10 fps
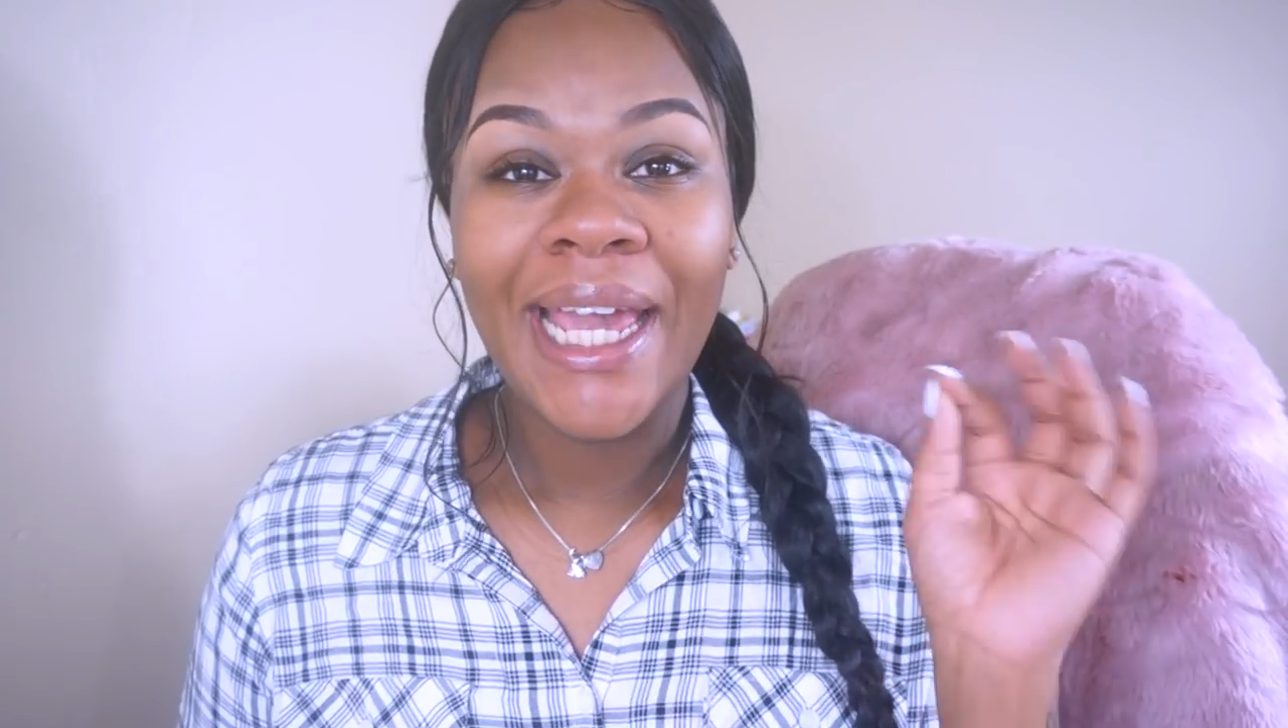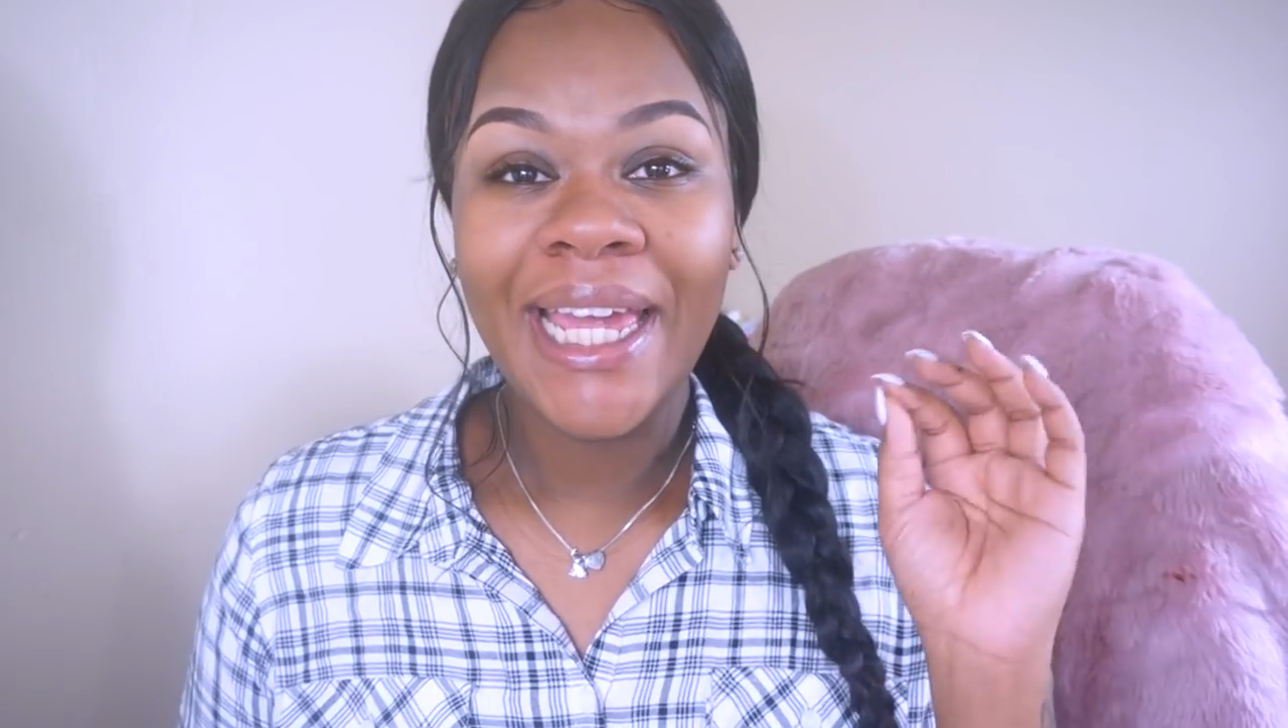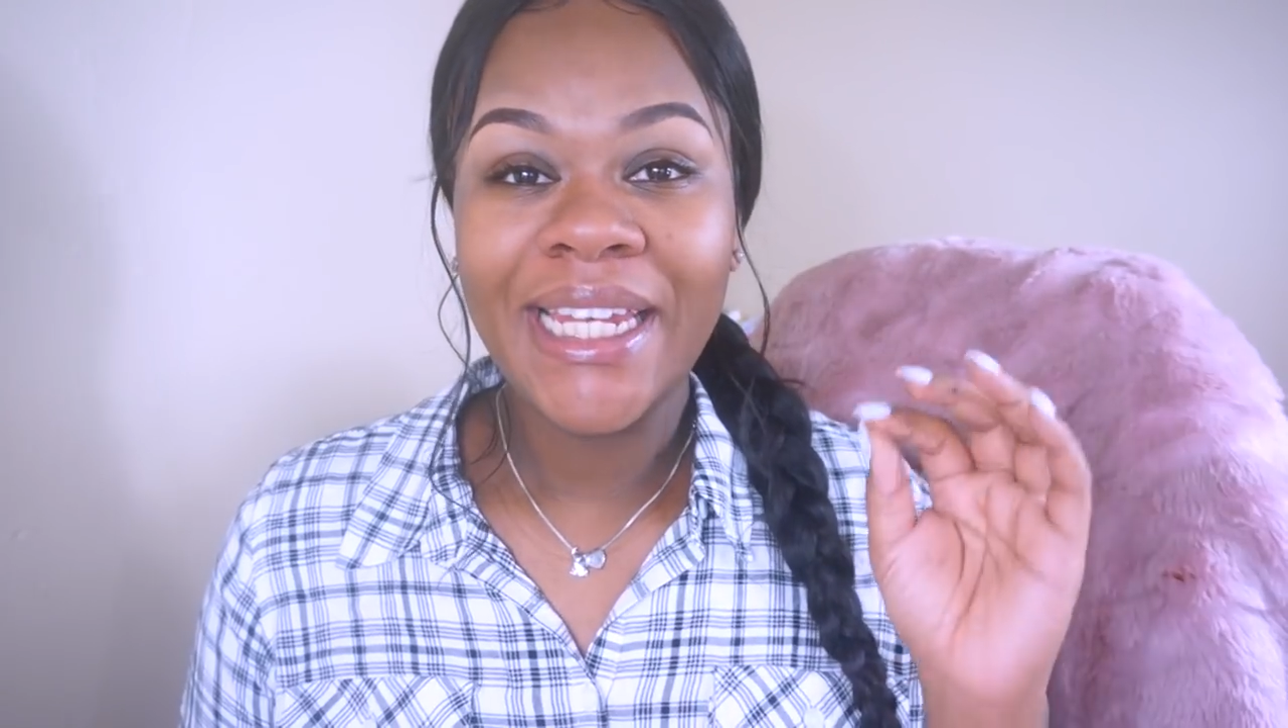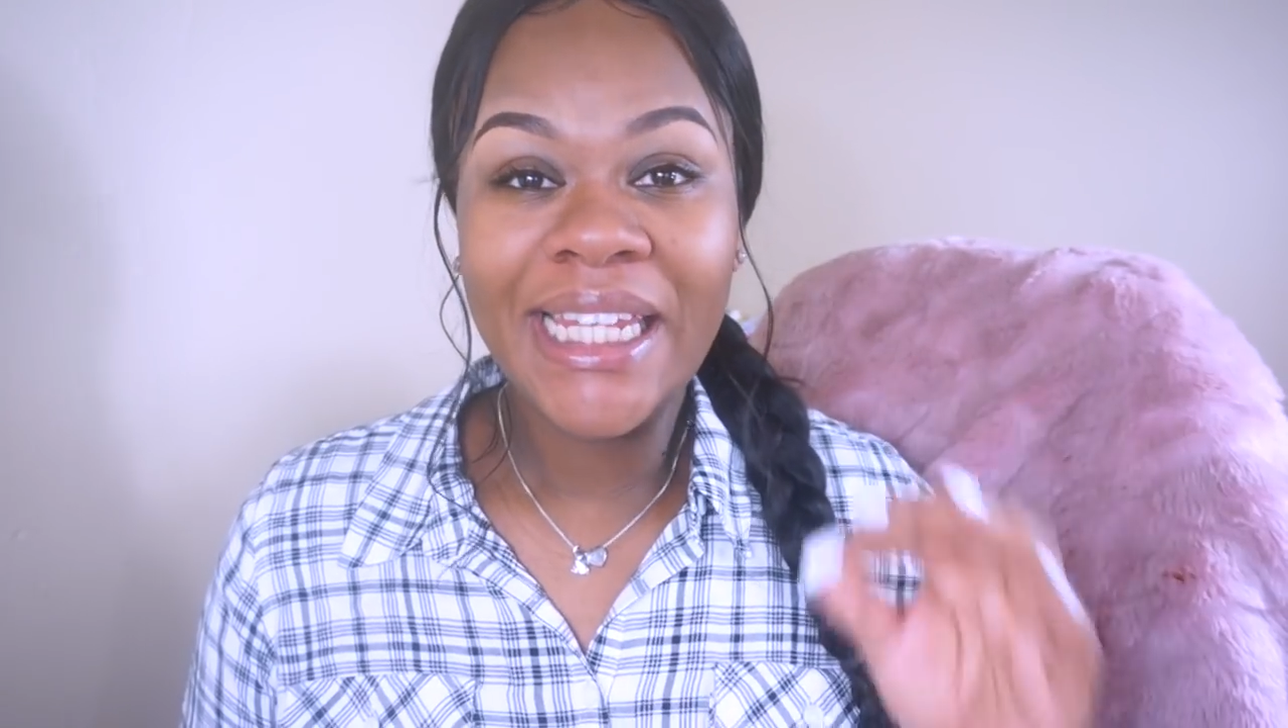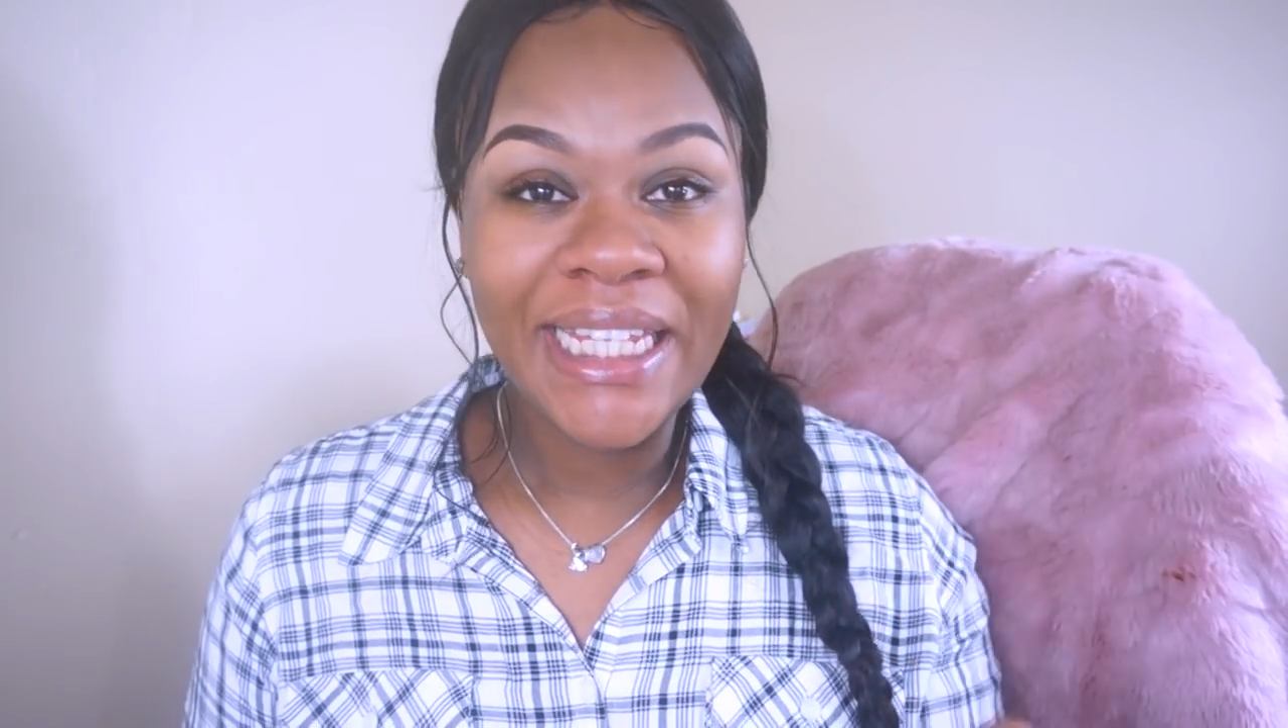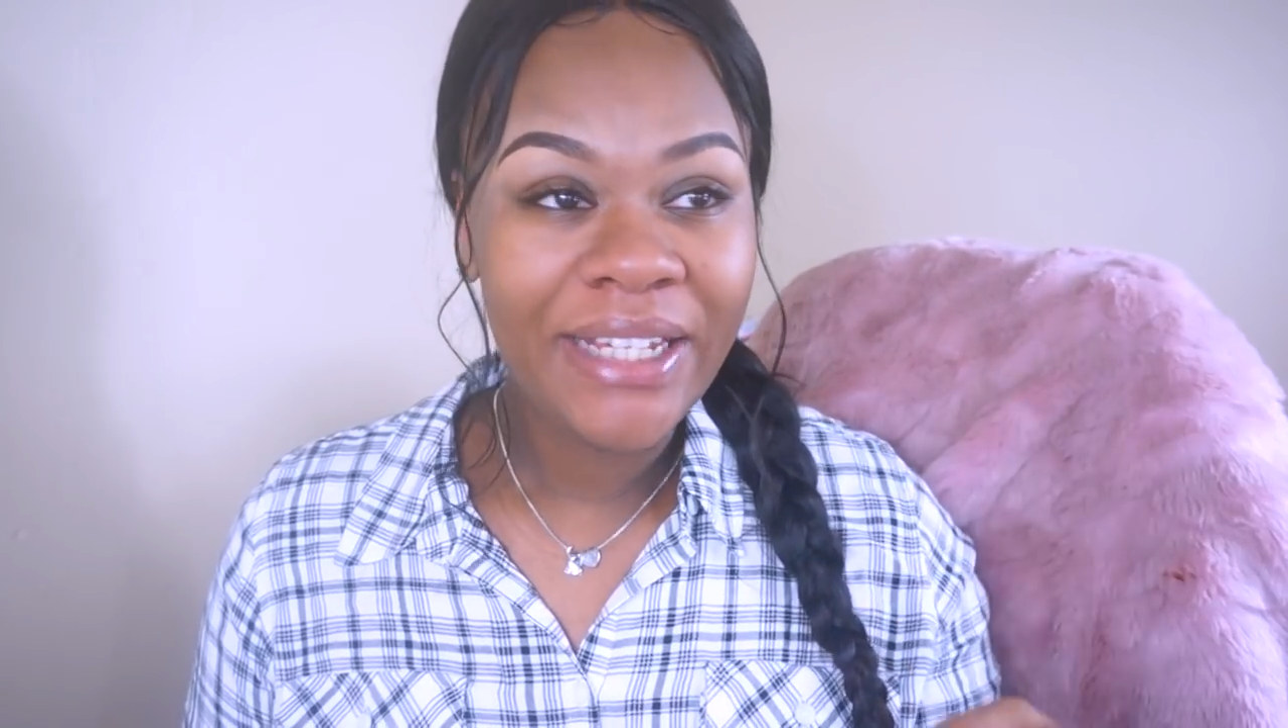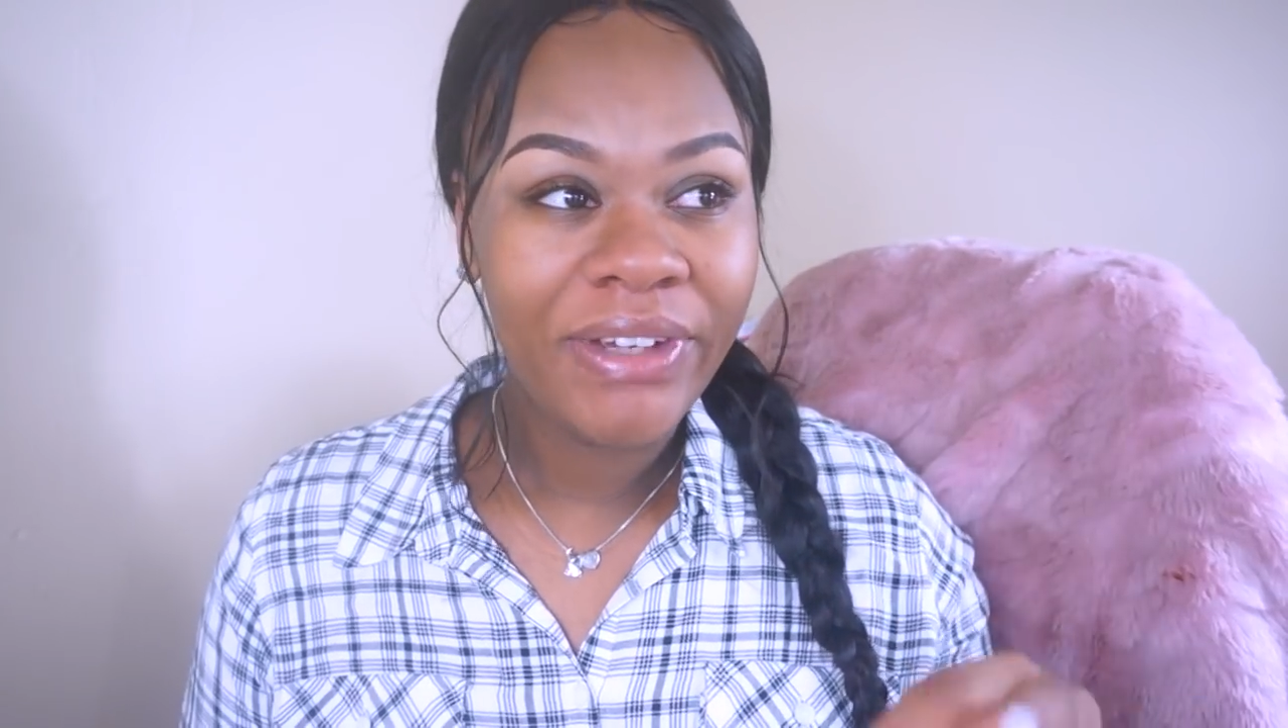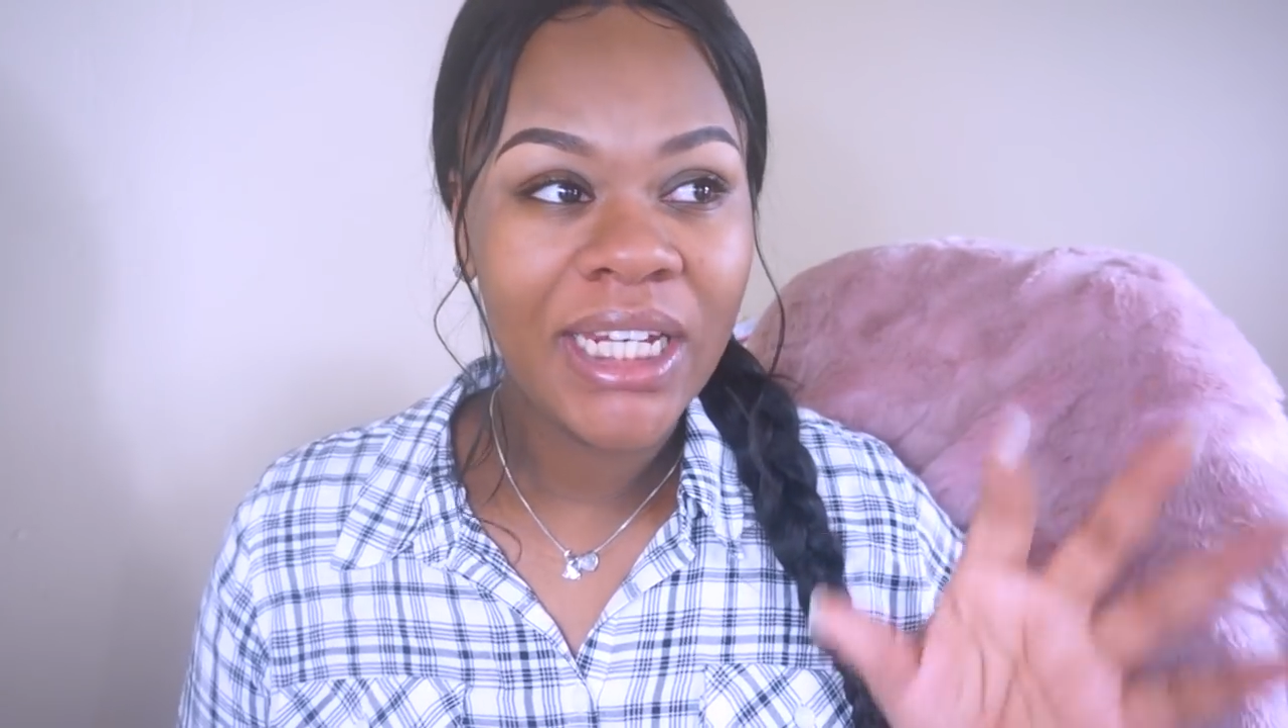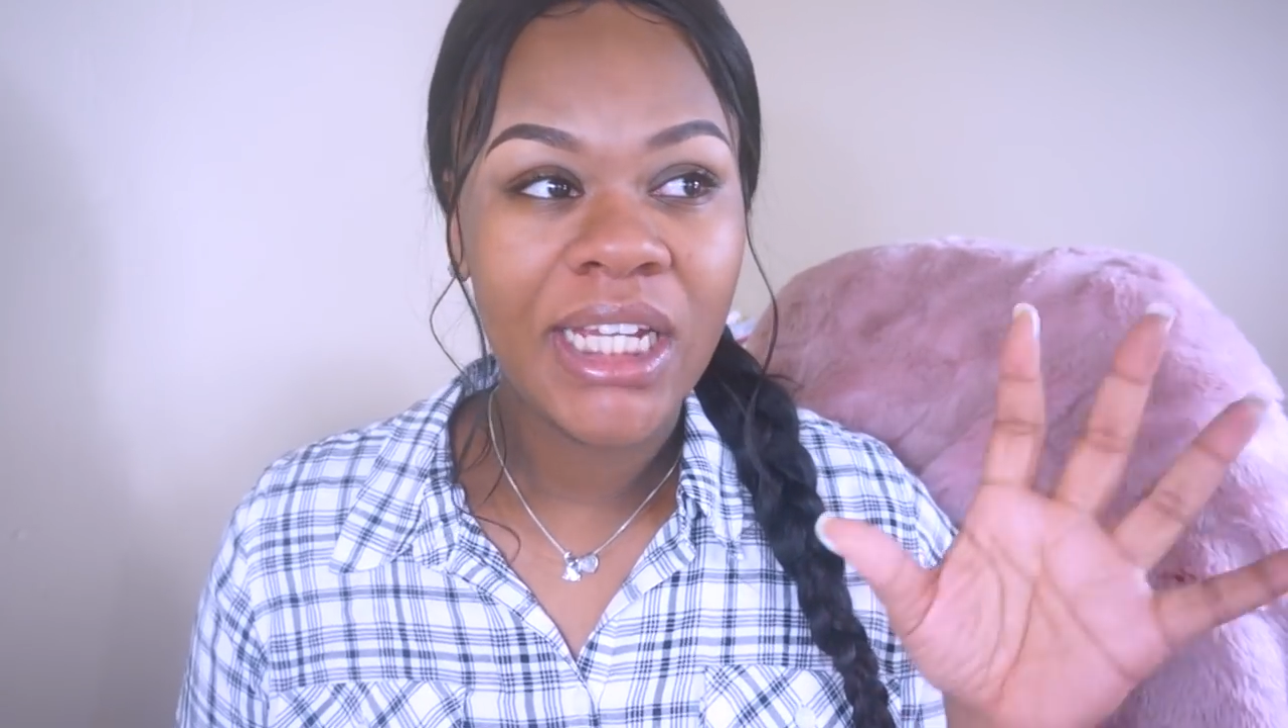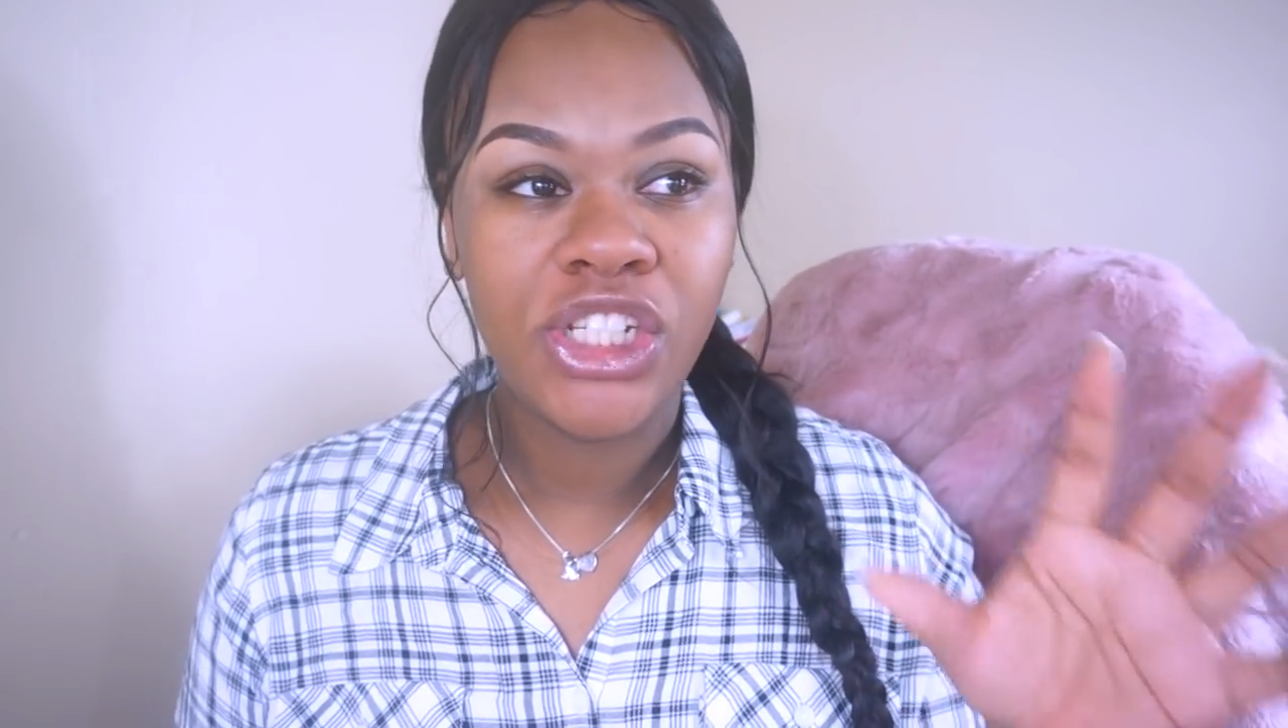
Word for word: and leave it